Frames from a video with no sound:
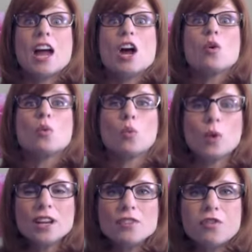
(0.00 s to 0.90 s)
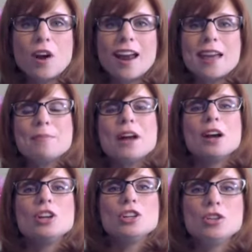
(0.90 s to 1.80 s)
reframe
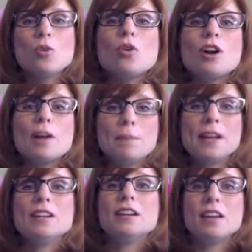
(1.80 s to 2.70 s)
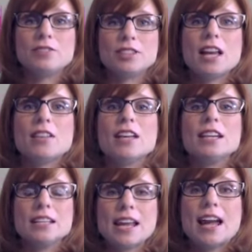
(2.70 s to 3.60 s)
your opinion of selling
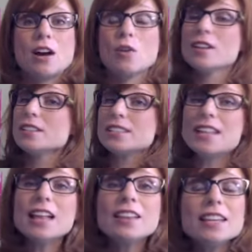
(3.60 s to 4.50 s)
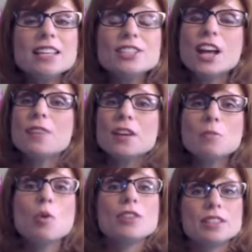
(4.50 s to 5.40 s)
now. Selling is nothing
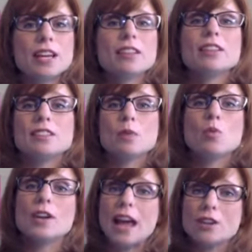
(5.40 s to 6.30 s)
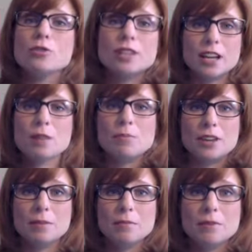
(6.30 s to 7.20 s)
more than telling someone how you can help
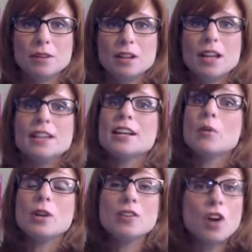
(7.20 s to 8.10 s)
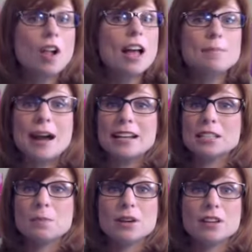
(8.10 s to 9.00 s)
them. Now, we have all had bad
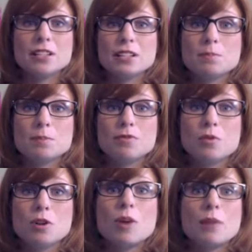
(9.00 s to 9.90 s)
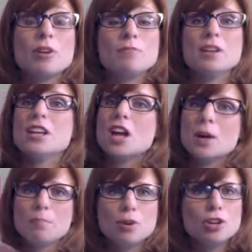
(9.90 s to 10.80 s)
experiences before where we've been
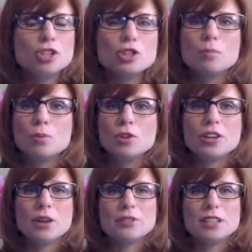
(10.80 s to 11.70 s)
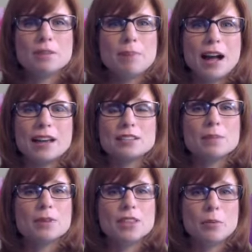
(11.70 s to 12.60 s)
pushed or bulldozed into buying
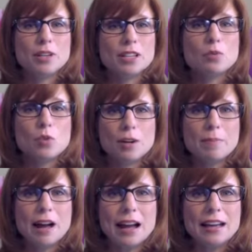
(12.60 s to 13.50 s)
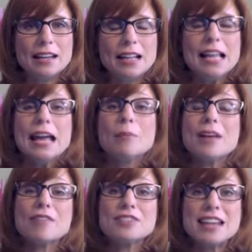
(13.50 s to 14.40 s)
something that we didn't want to buy, and we
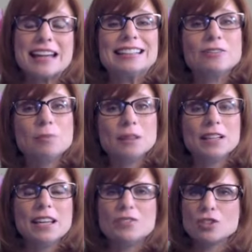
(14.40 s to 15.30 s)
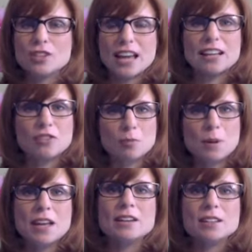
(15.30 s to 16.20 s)
have negative beliefs or negative
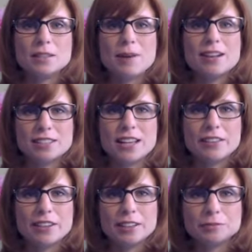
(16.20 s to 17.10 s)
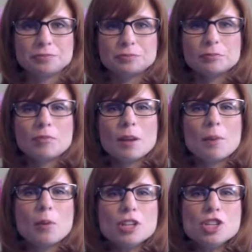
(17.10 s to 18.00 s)
opinions about selling.
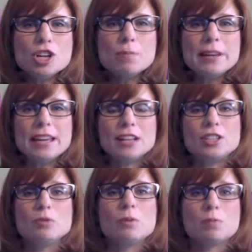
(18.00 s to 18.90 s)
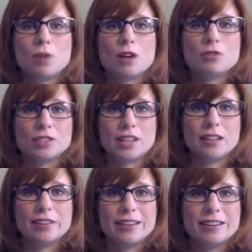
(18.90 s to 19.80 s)
But when you begin to approach
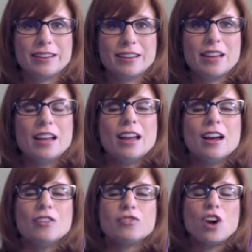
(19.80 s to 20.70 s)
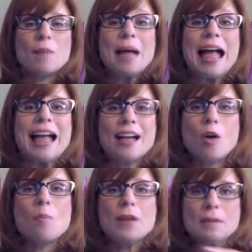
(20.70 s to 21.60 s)
selling from
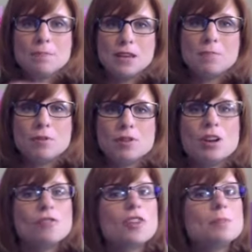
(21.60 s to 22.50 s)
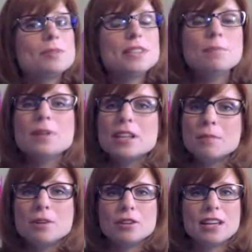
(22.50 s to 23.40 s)
helping people, from simply
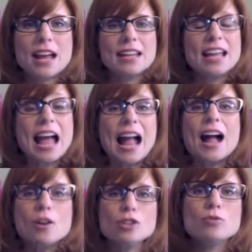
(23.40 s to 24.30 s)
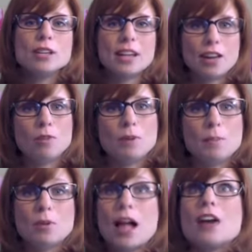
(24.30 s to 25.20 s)
communicating how you can help
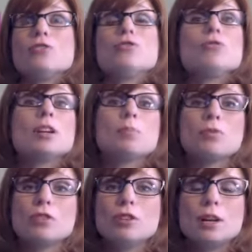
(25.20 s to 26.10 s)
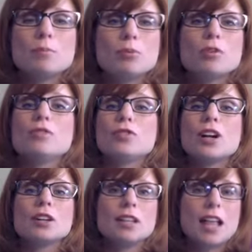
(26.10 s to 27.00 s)
people, how you can improve, improve
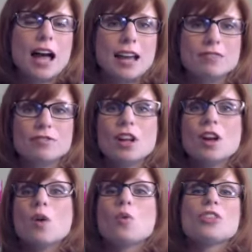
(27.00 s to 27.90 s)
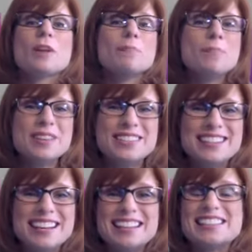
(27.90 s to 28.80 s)
their life or their
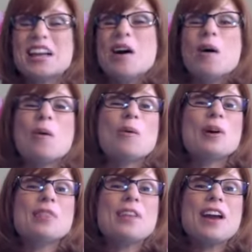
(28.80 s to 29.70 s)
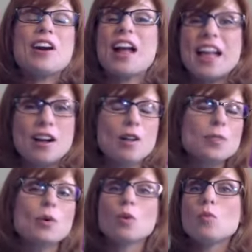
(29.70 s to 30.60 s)
business or their help
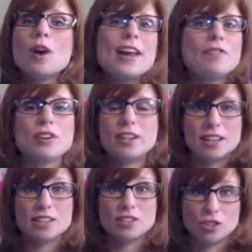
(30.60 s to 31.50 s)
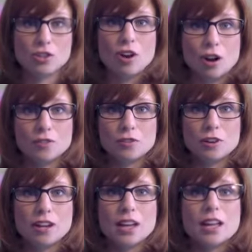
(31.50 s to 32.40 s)
or whatever it is you're
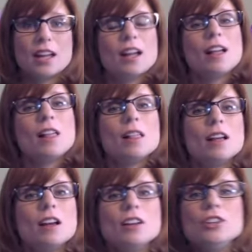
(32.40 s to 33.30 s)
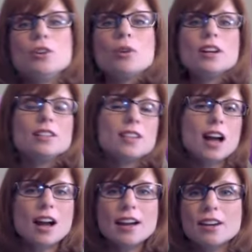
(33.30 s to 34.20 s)
offering, your
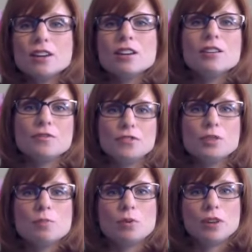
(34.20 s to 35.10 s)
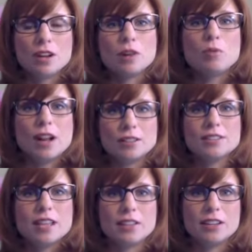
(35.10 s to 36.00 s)
entire viewpoint around
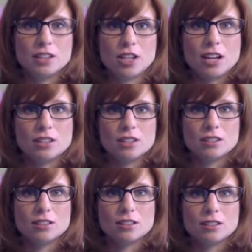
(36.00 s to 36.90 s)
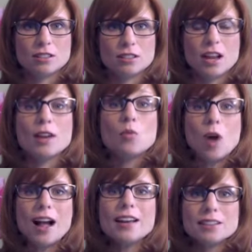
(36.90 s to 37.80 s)
selling changes. And
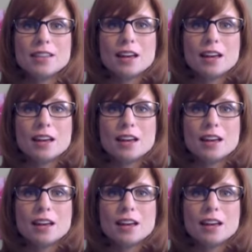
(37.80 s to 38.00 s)
why is that